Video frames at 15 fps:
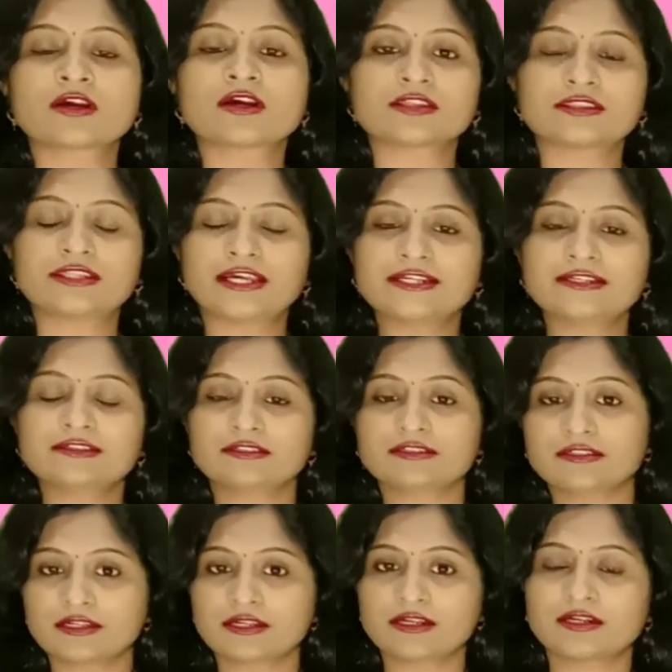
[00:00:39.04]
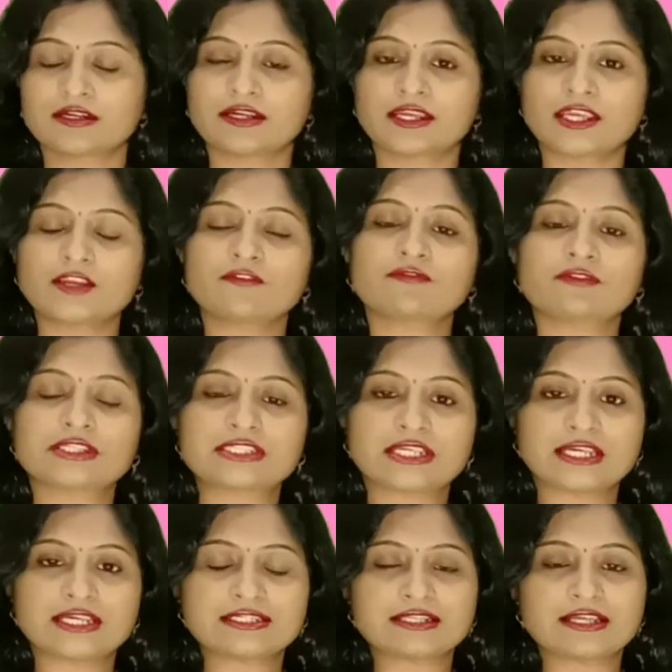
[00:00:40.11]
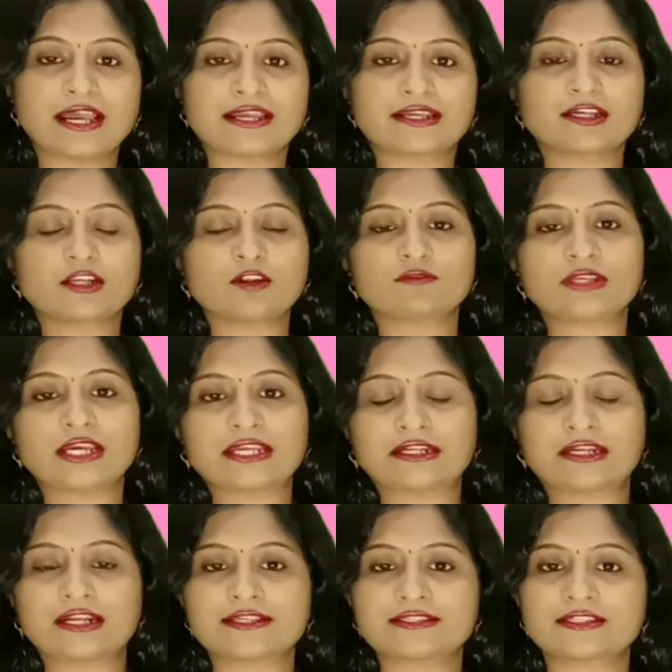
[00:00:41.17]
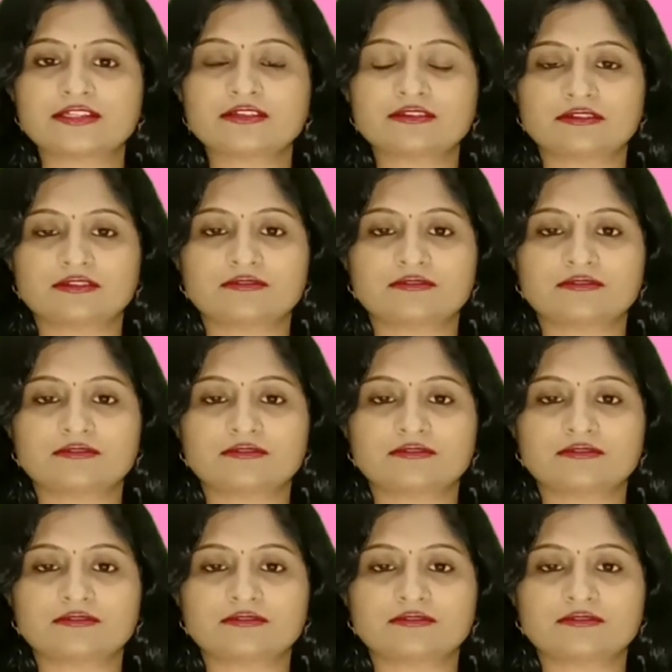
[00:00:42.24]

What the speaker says: Then if we change the angle of the analyzer,